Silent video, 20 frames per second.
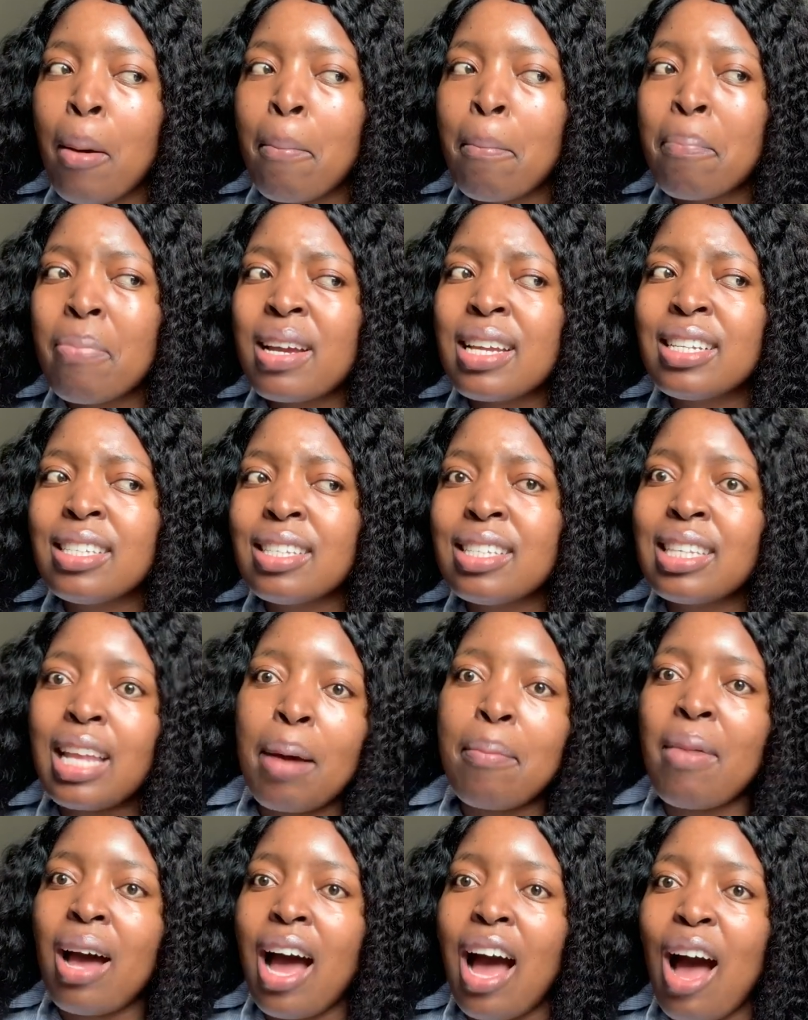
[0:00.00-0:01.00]
But
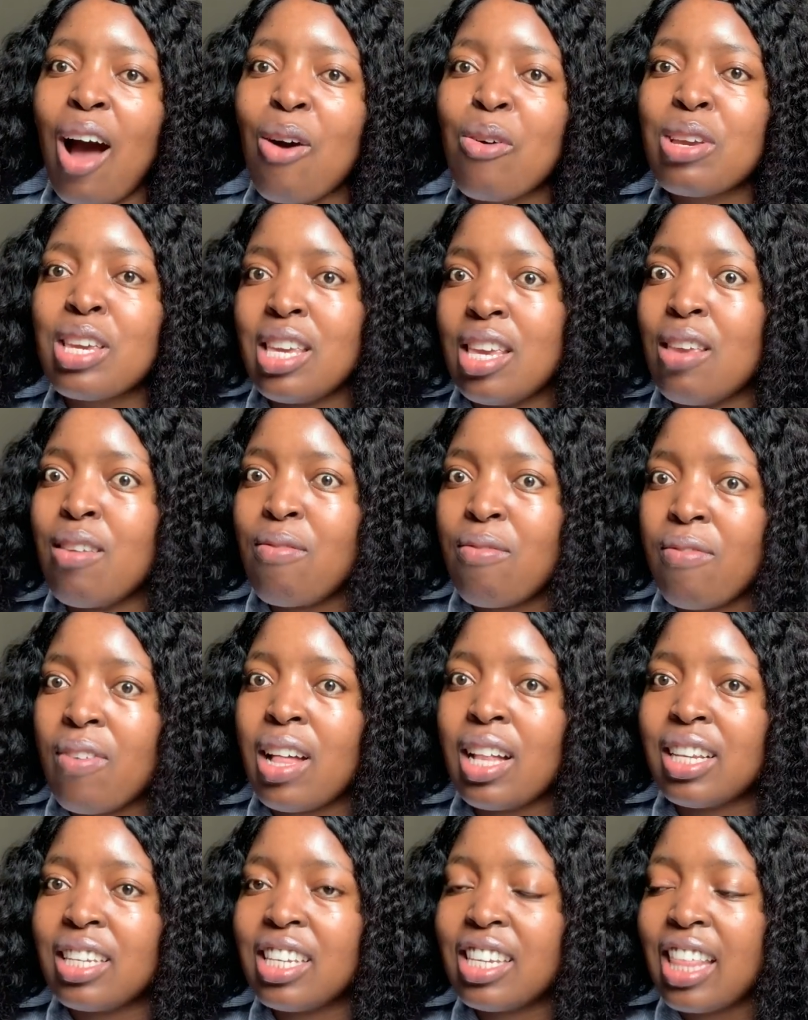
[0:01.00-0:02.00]
somehow he
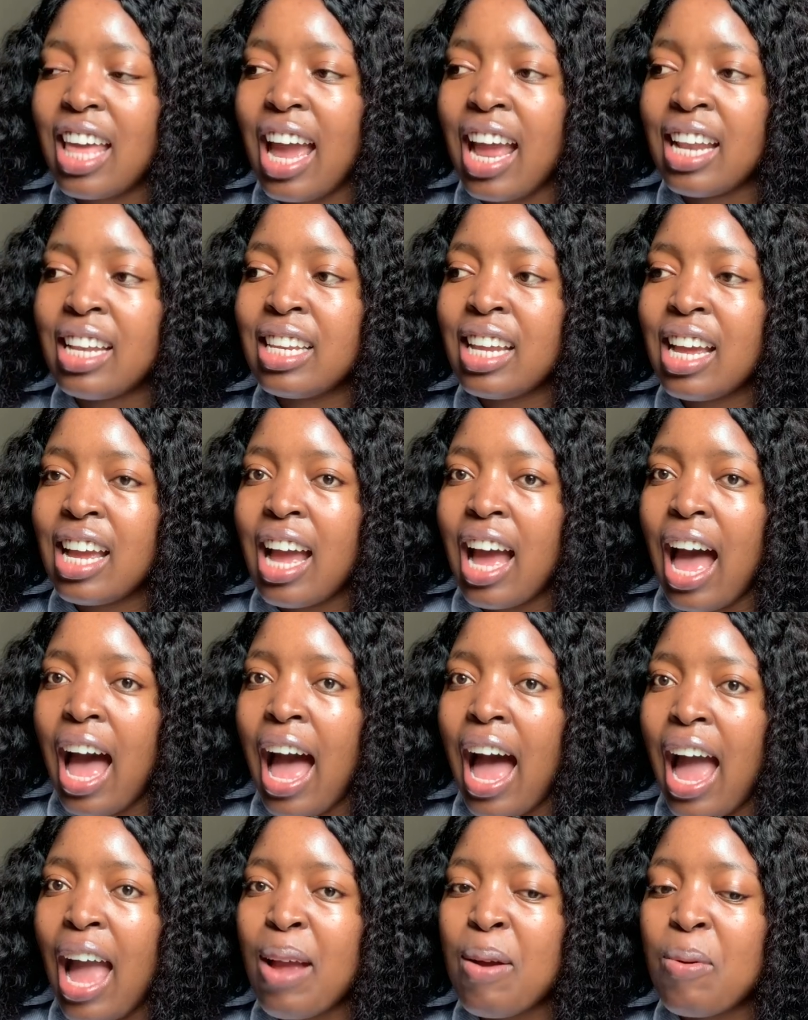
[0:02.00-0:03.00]
felt that
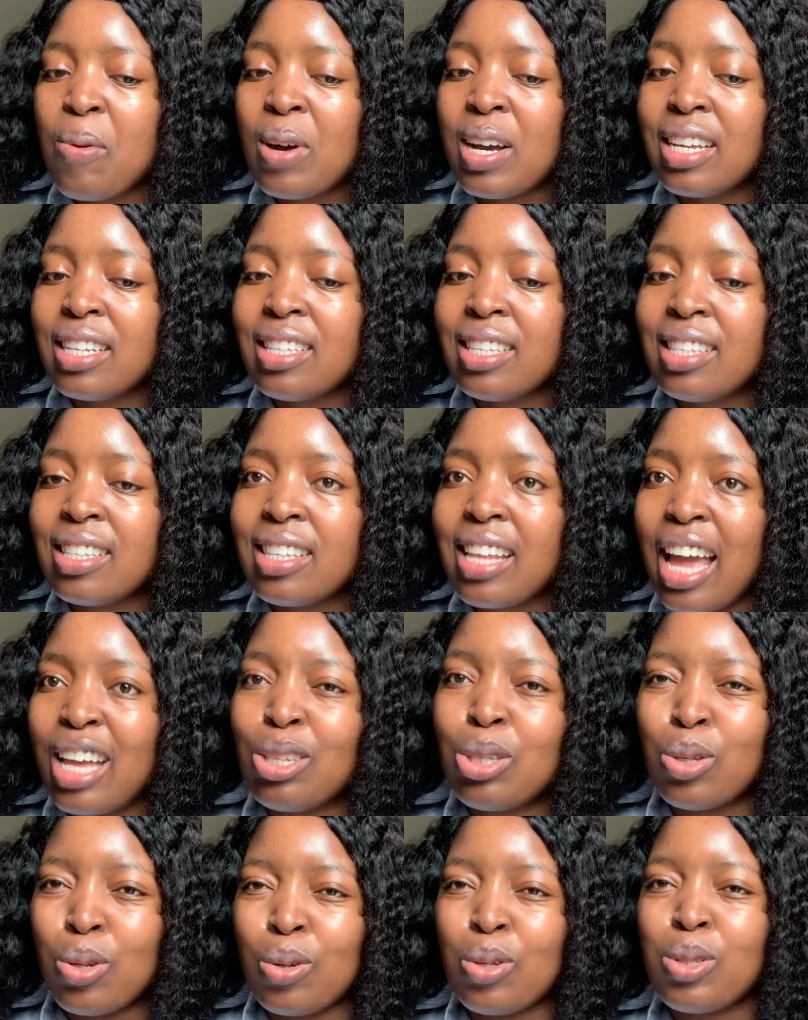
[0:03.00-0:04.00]
I was a
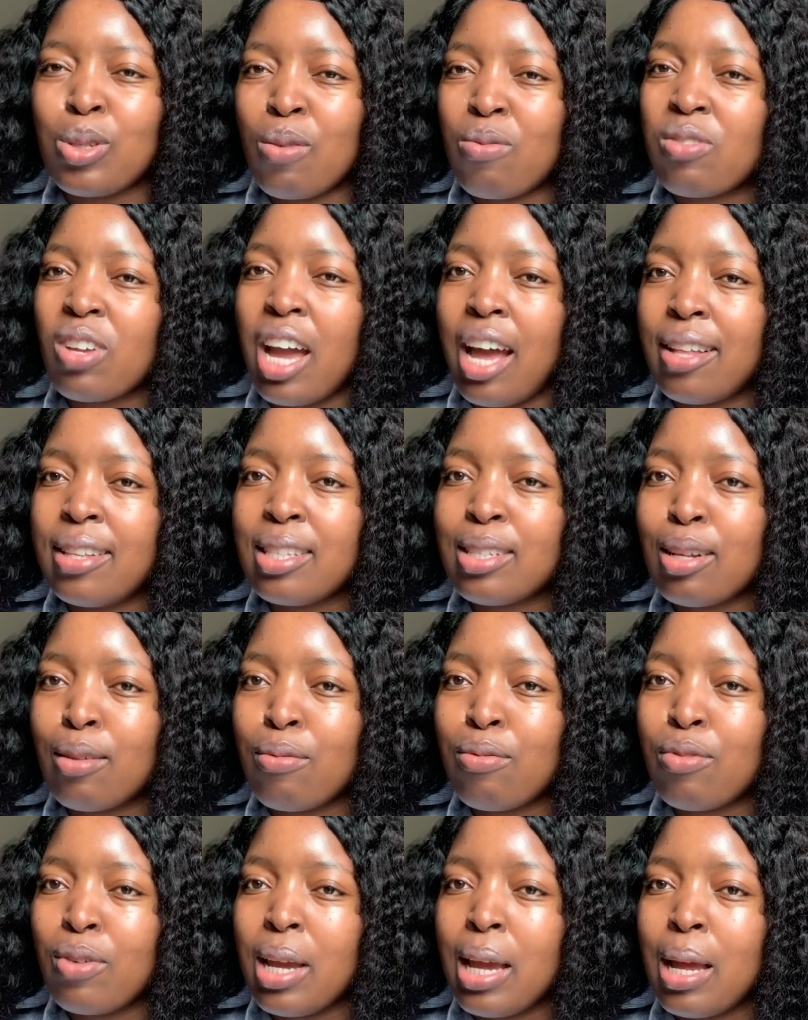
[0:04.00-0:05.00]
source of counsel
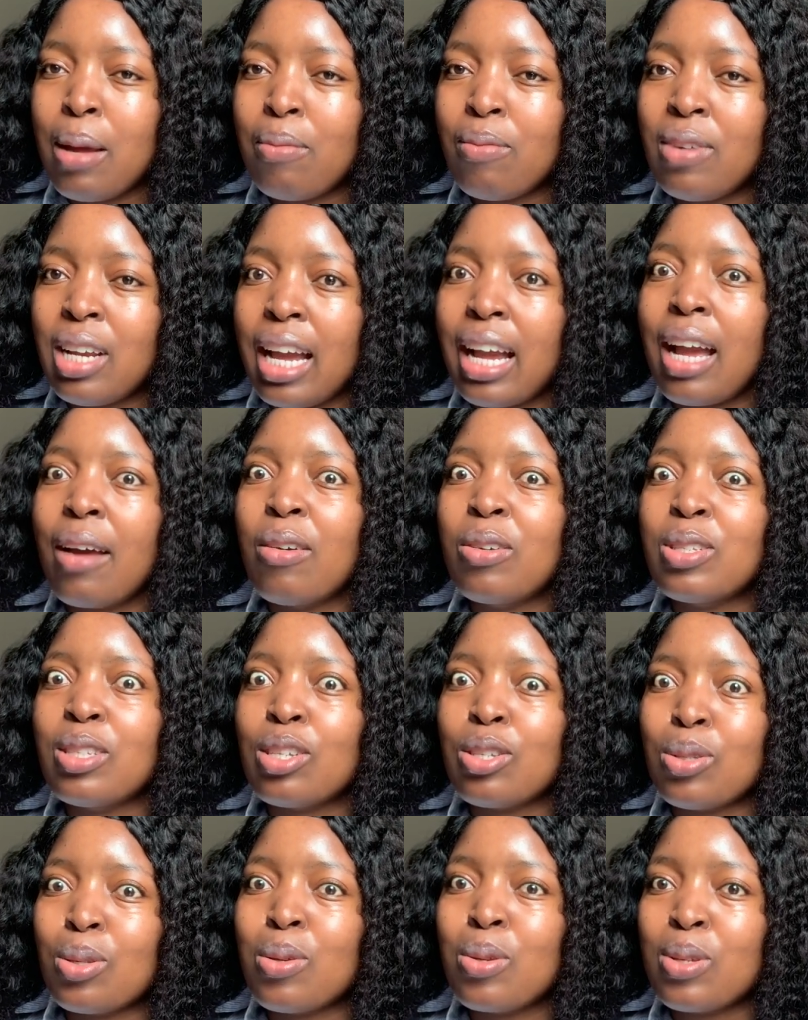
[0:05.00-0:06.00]
for him, like I was
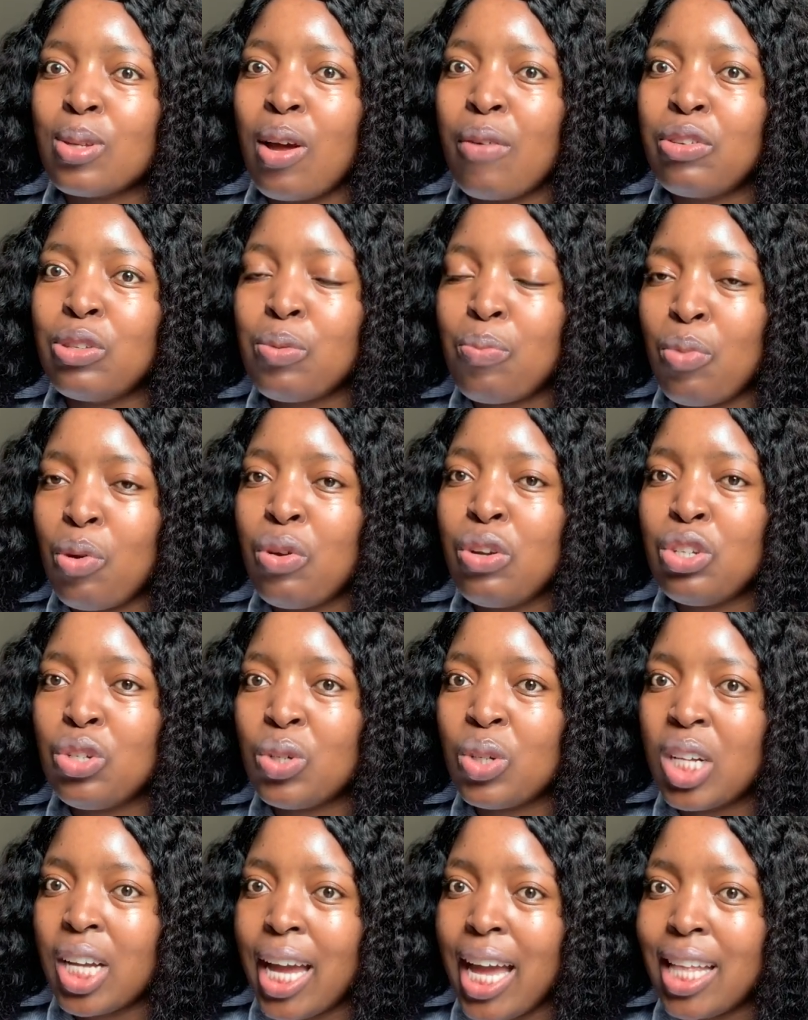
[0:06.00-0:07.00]
a source of
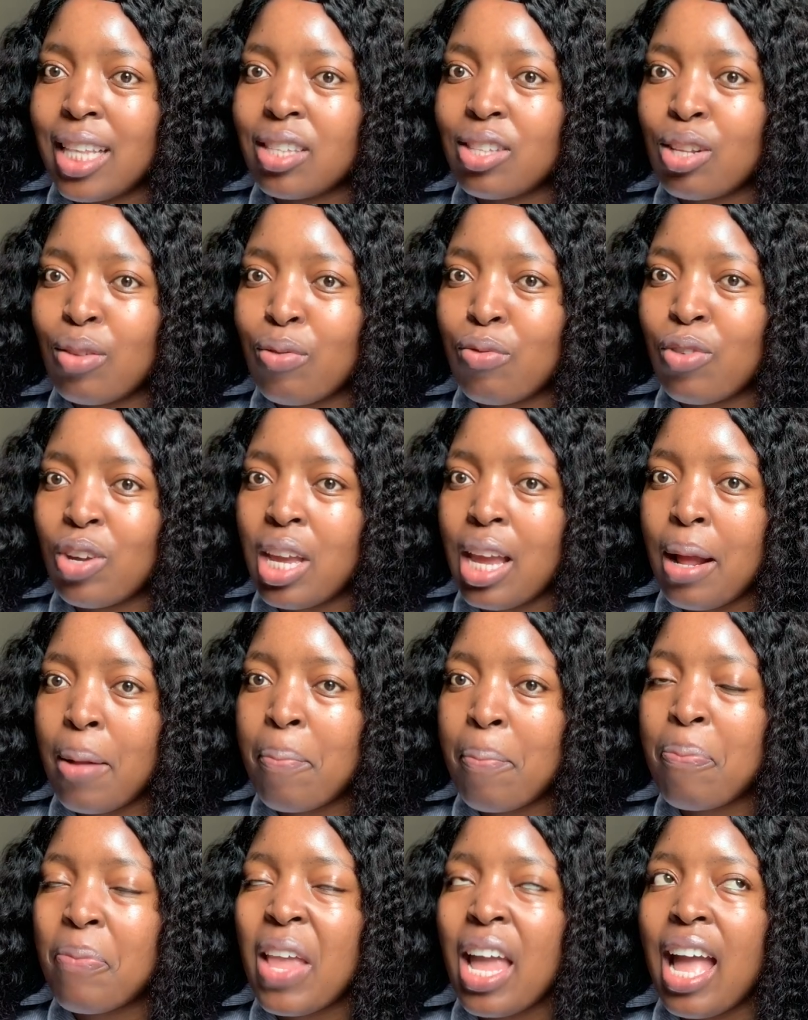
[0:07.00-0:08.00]
spiritual counsel for
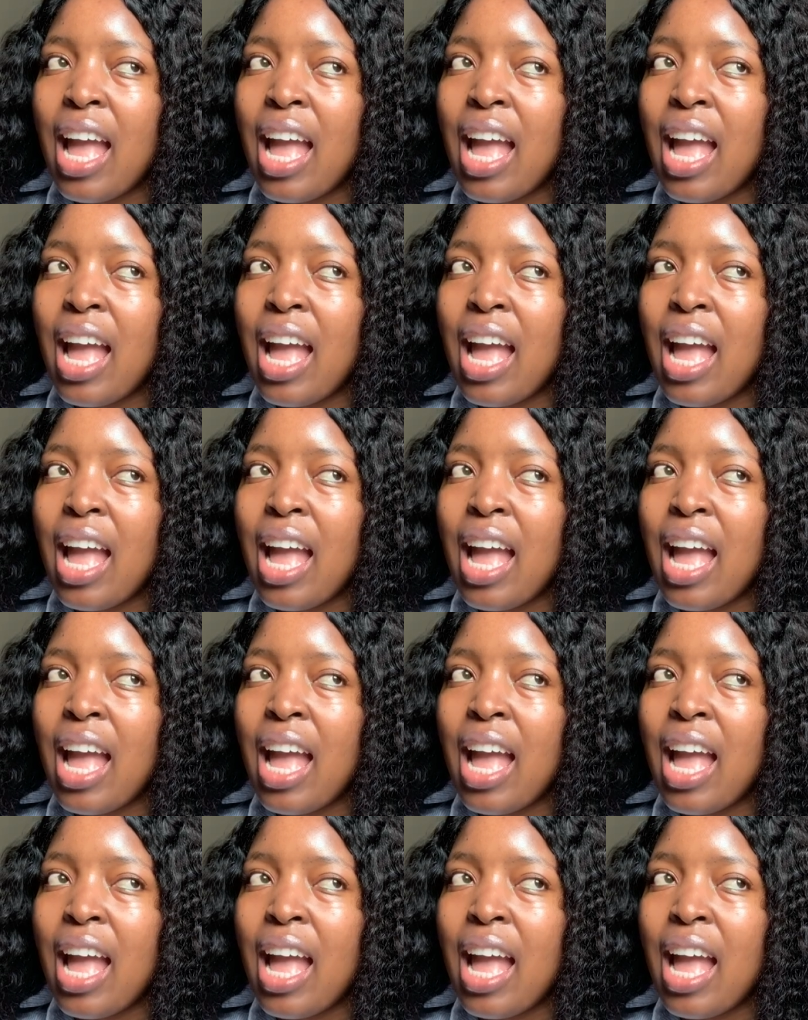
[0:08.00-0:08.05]
him.